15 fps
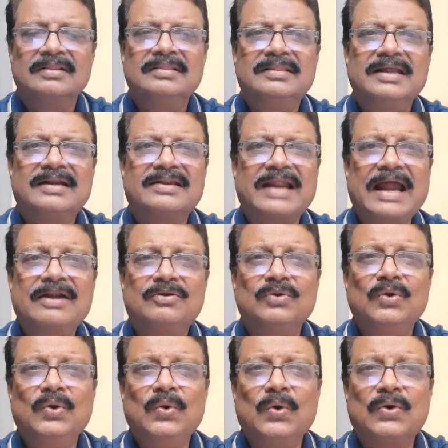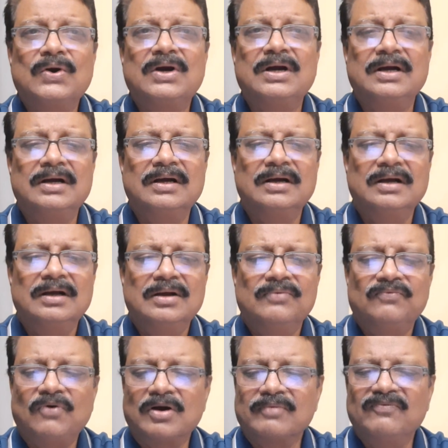they try to look
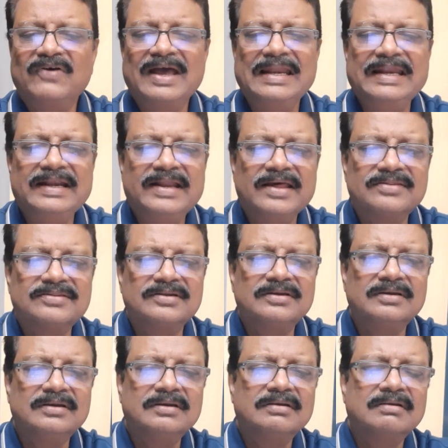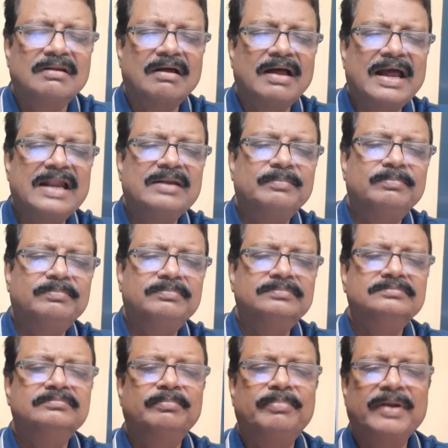for validation and
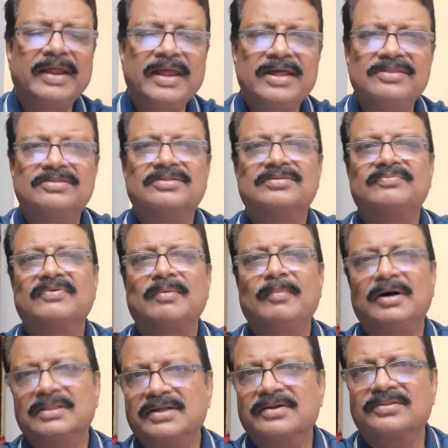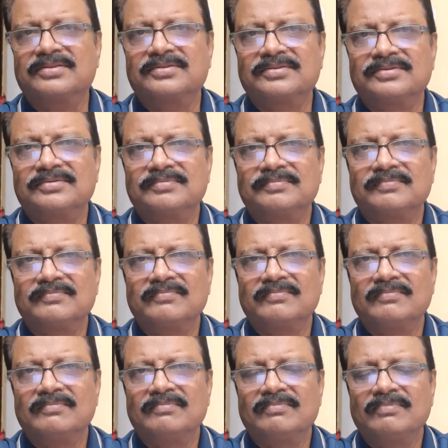praise from others.
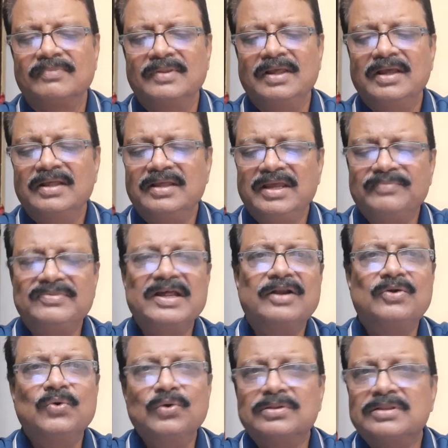If they do